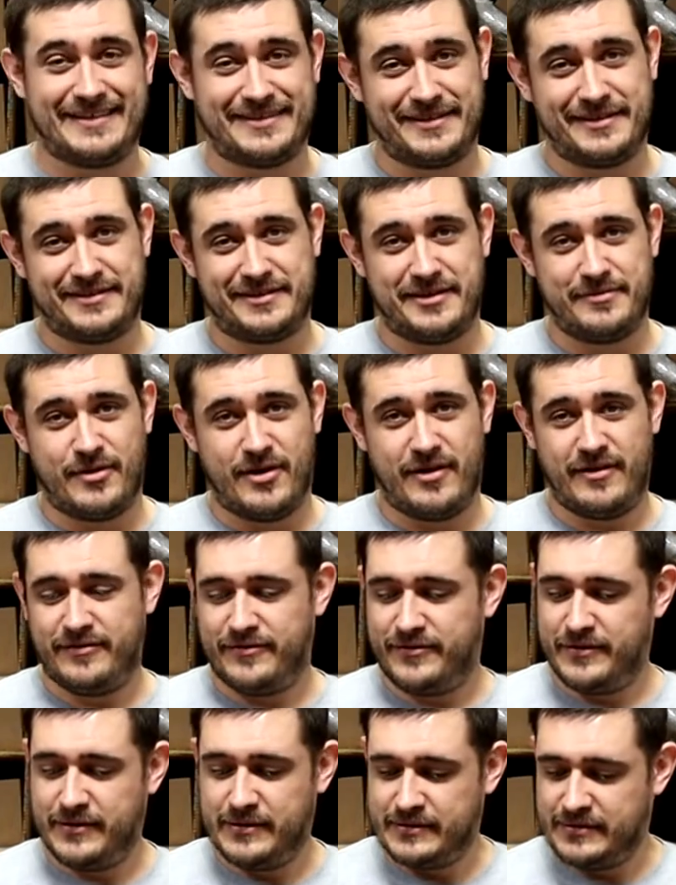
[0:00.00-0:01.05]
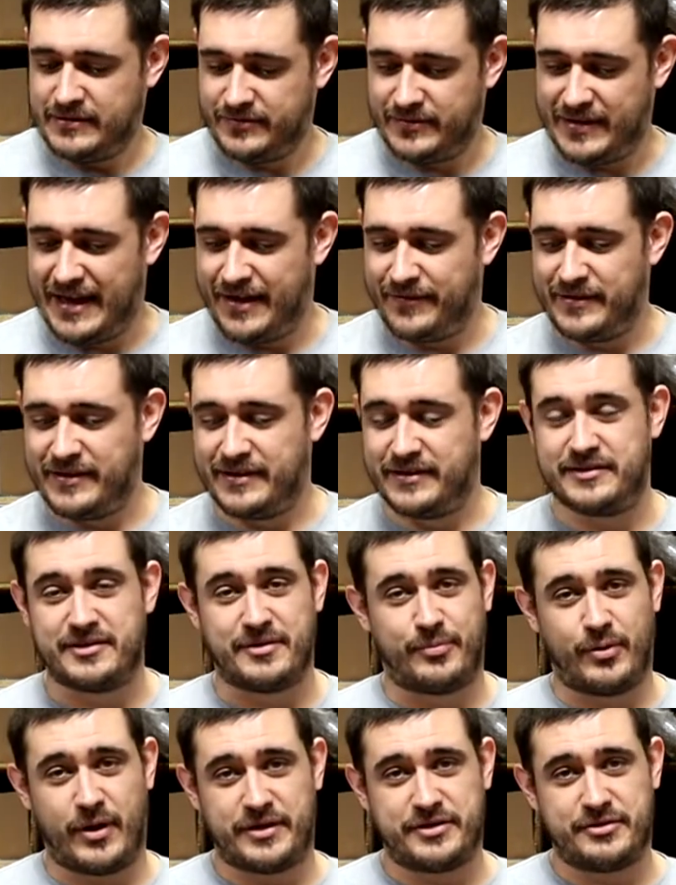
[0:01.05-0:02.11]
system off, we have the
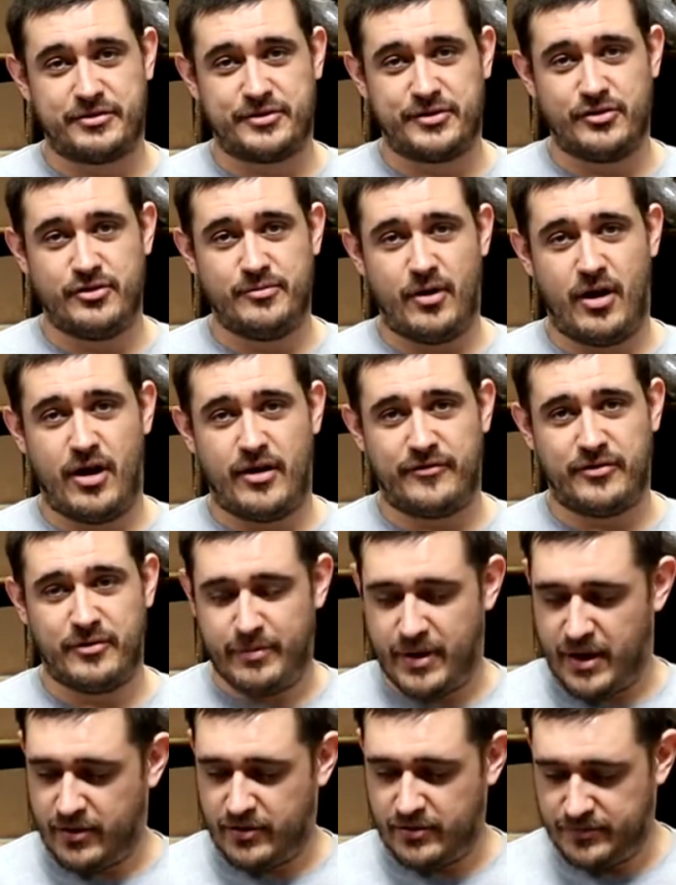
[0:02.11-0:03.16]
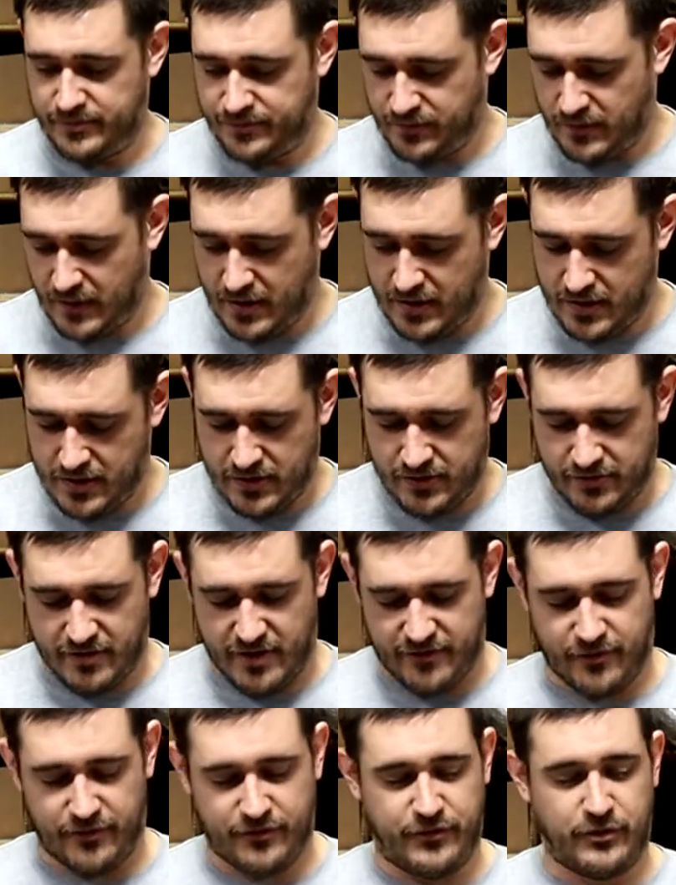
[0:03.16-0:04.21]
suppressor tube off the barrel, we
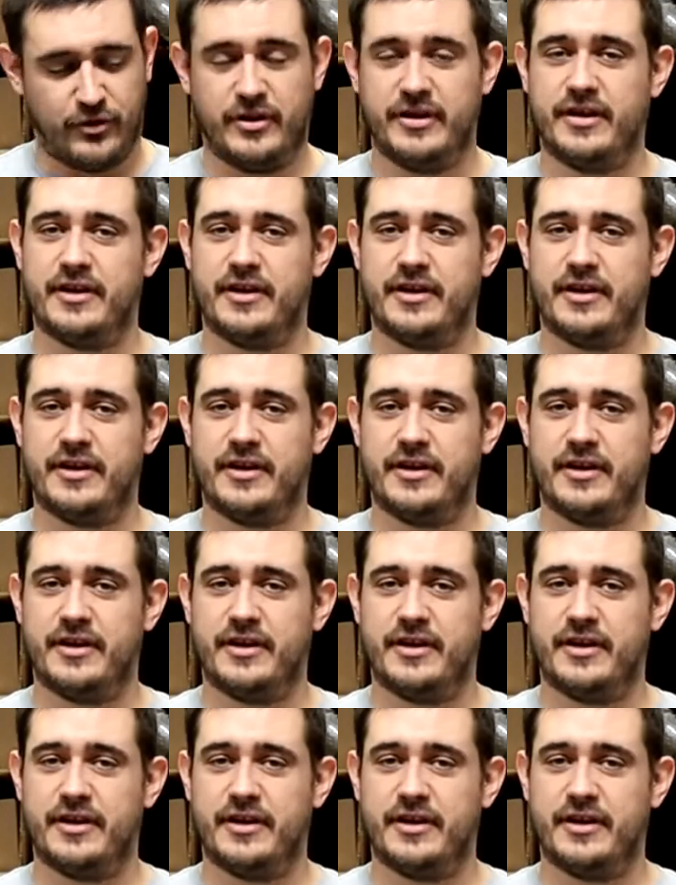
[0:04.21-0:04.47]
have a fully